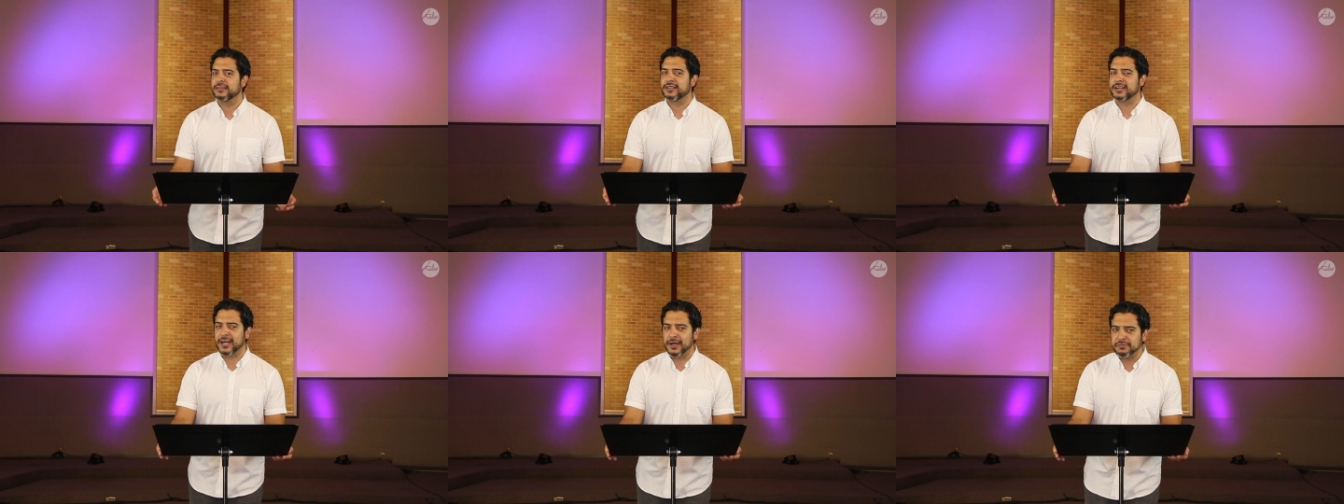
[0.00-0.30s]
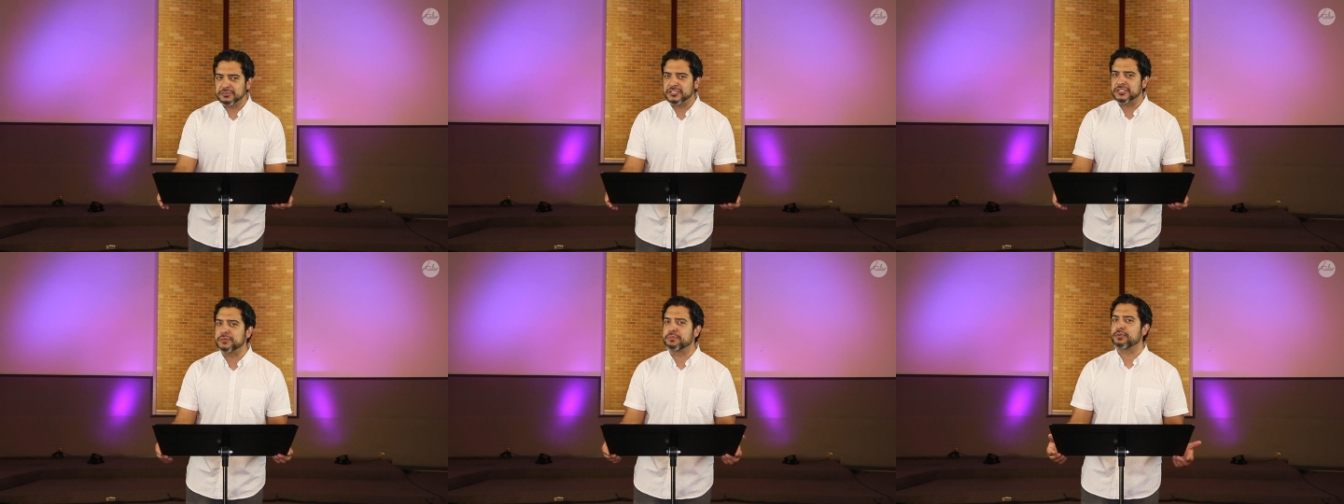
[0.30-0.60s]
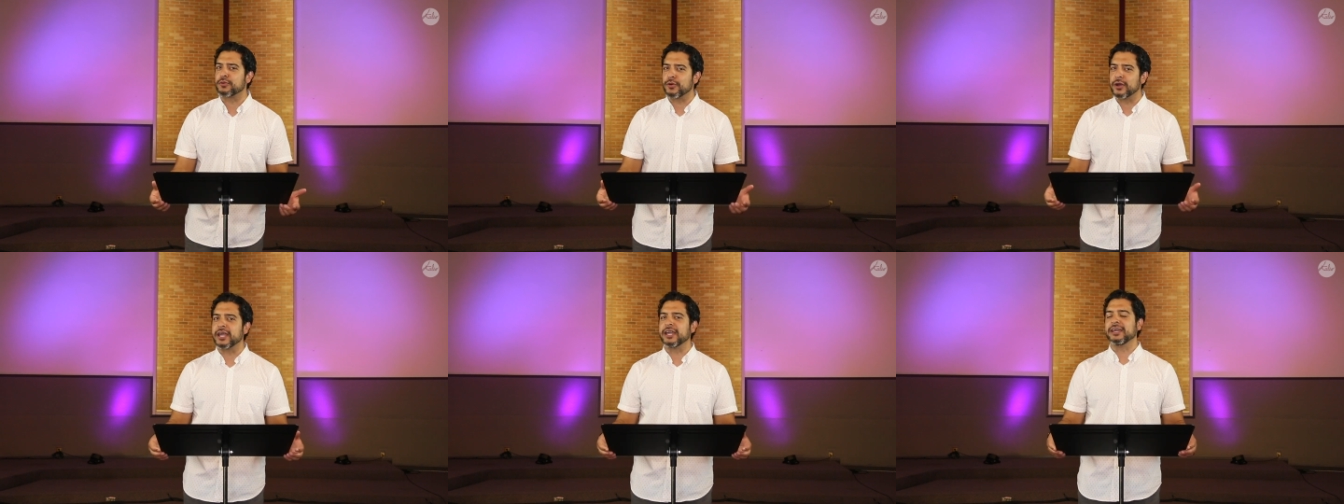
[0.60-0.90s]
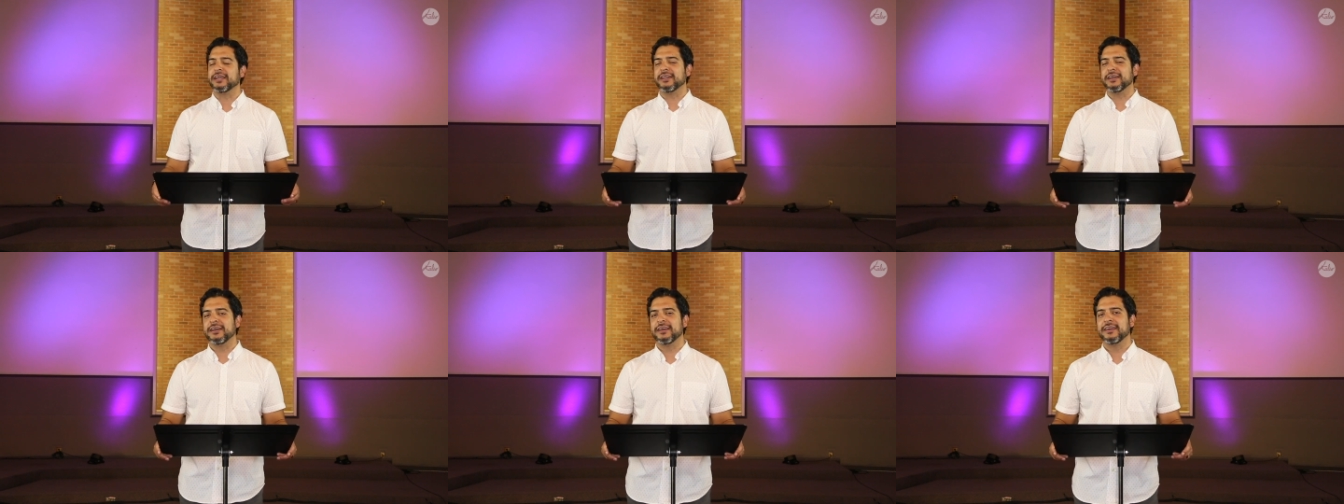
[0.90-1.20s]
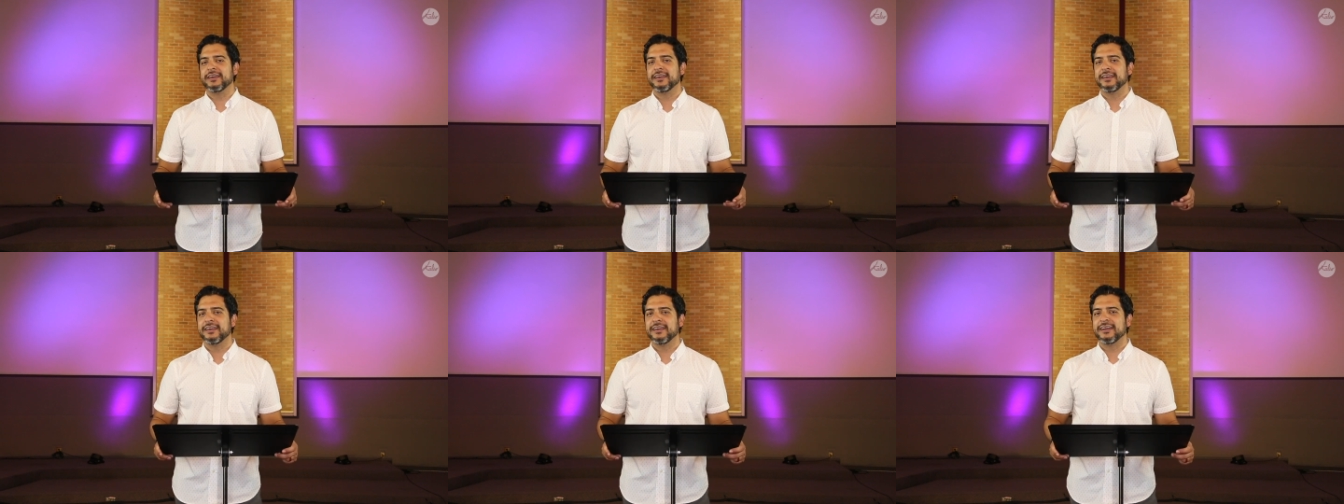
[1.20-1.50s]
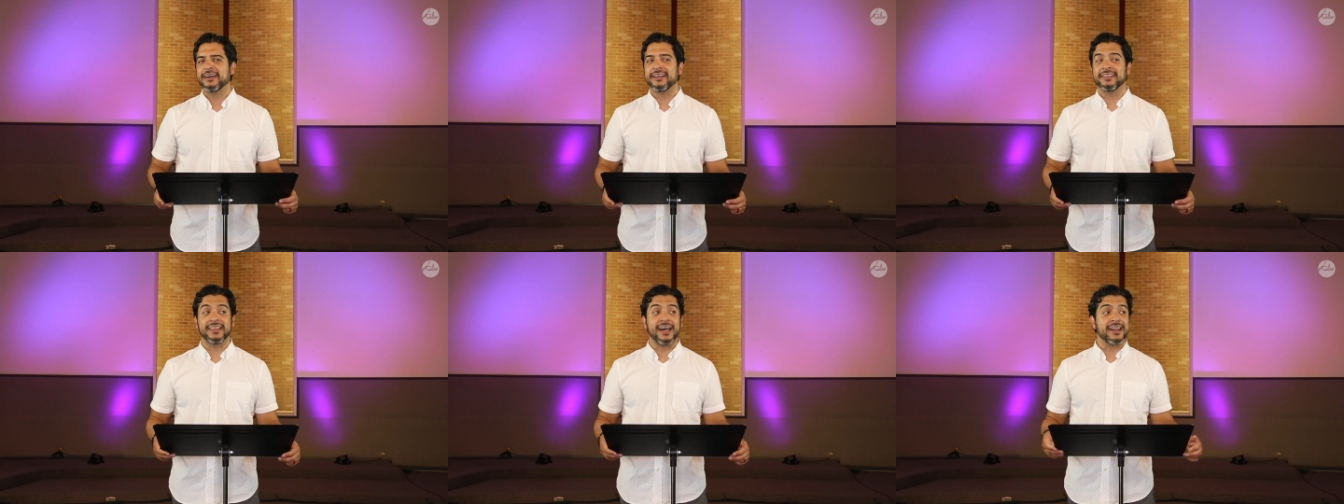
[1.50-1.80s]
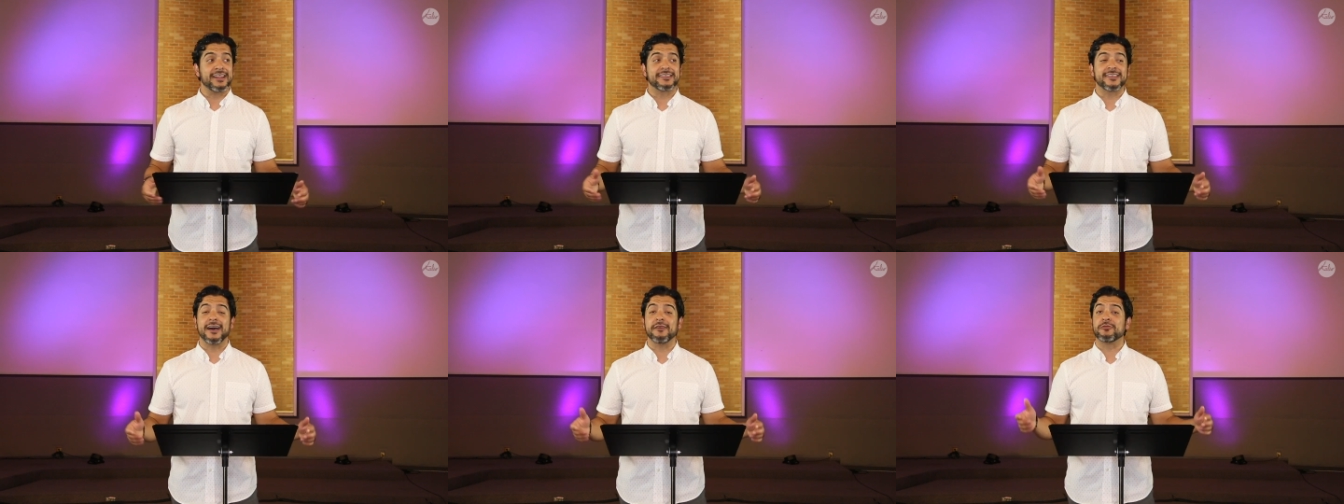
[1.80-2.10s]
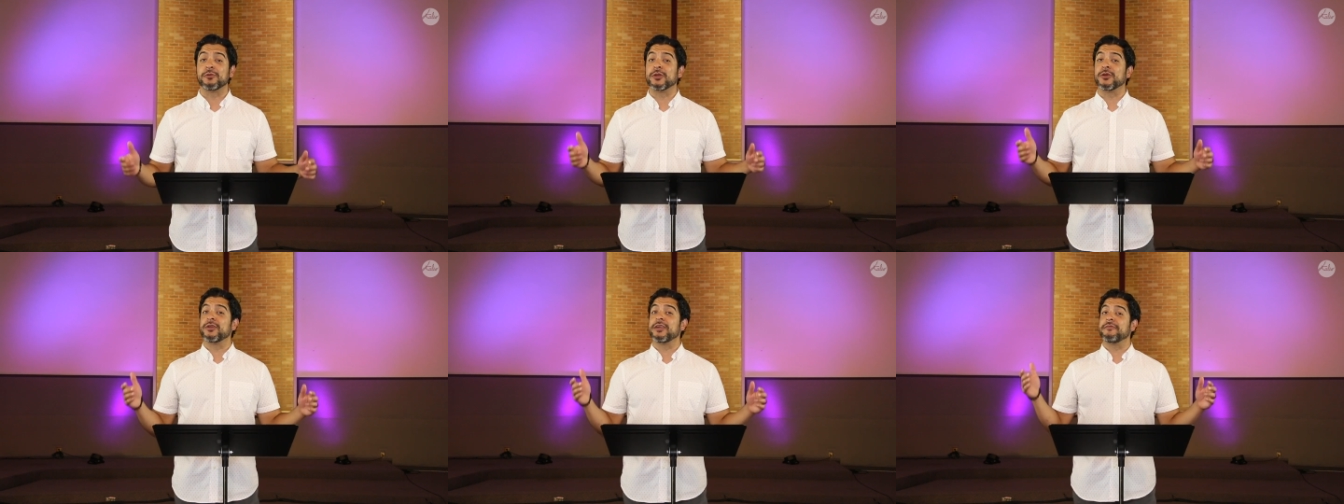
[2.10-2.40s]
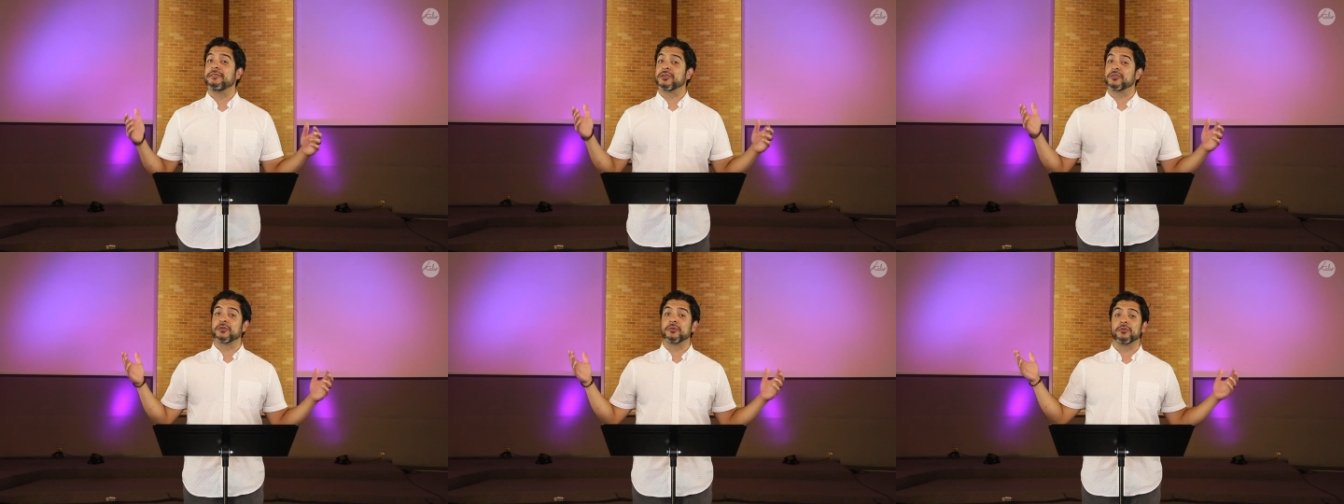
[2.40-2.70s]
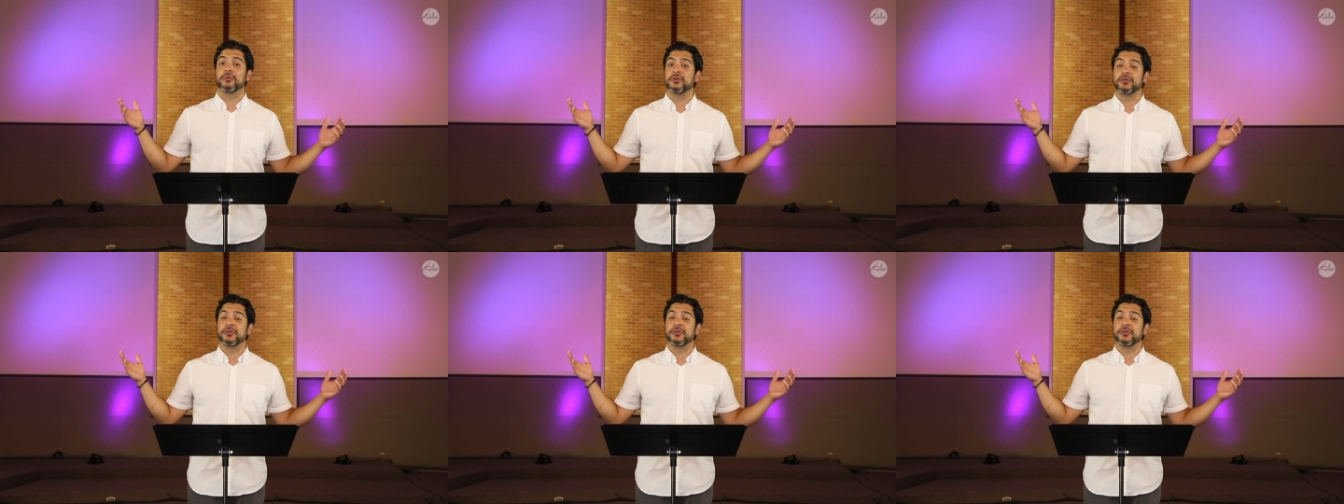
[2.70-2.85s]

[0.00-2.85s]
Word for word: comes to praying, a lot of times we don't even,